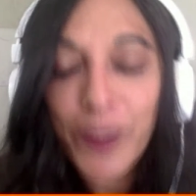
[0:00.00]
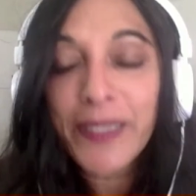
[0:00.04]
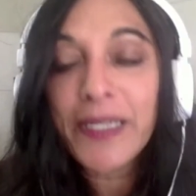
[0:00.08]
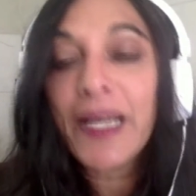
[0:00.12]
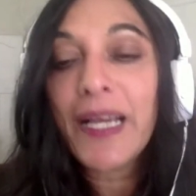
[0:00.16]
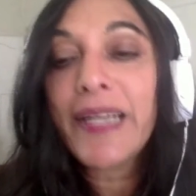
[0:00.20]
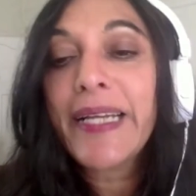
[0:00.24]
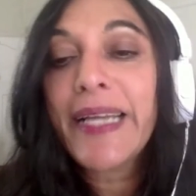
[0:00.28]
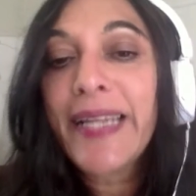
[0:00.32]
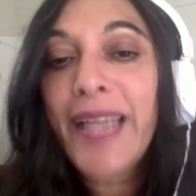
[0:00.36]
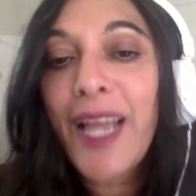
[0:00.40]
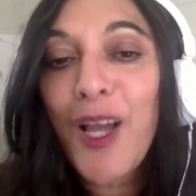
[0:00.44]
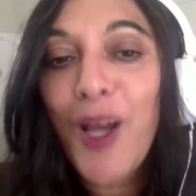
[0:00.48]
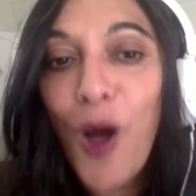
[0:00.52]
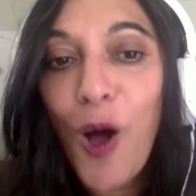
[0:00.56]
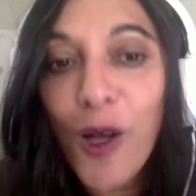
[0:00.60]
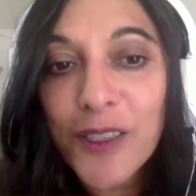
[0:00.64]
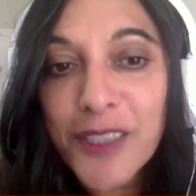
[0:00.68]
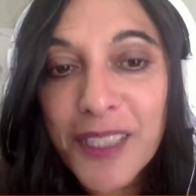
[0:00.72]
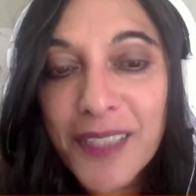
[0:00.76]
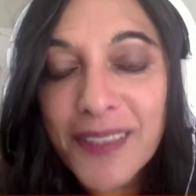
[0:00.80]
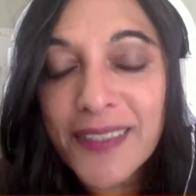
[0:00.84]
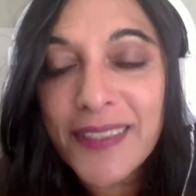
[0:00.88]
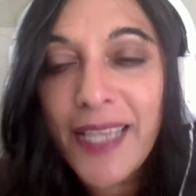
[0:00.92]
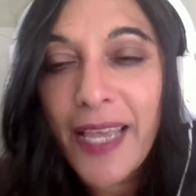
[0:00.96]
And can I
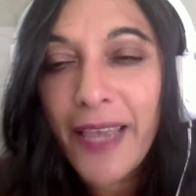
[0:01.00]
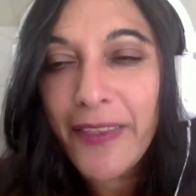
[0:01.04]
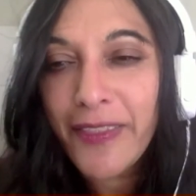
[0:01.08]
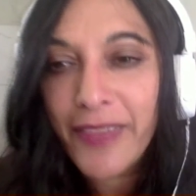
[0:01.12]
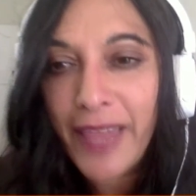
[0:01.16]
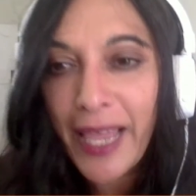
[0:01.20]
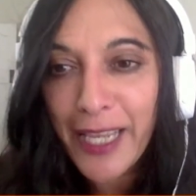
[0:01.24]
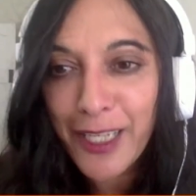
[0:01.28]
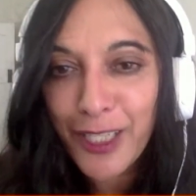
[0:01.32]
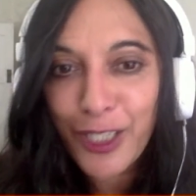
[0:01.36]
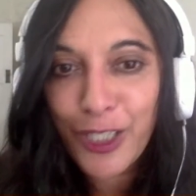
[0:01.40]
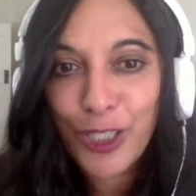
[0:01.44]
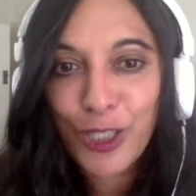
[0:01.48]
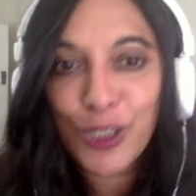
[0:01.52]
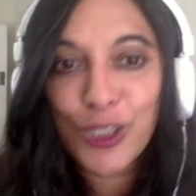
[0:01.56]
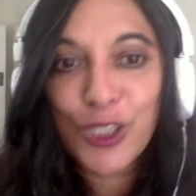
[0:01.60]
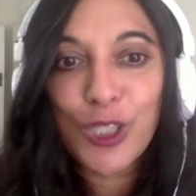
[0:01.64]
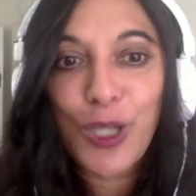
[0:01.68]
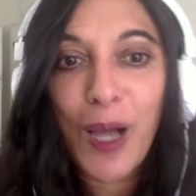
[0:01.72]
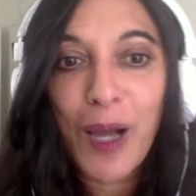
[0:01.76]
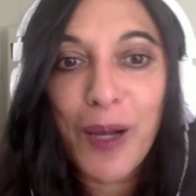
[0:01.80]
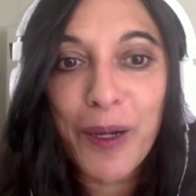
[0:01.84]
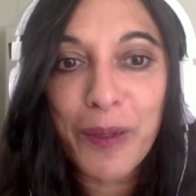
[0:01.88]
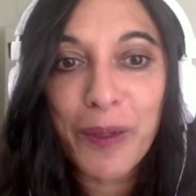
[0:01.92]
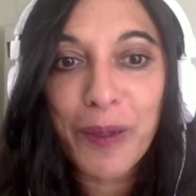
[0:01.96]
also say thank you
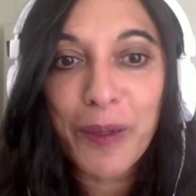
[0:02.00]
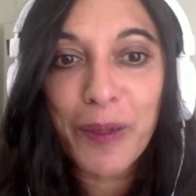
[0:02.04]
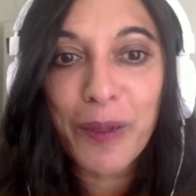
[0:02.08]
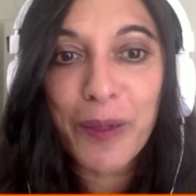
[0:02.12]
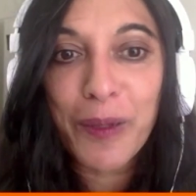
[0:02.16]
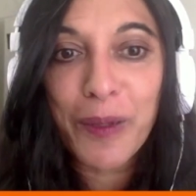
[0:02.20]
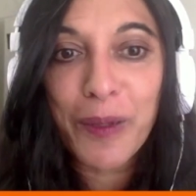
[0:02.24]
to our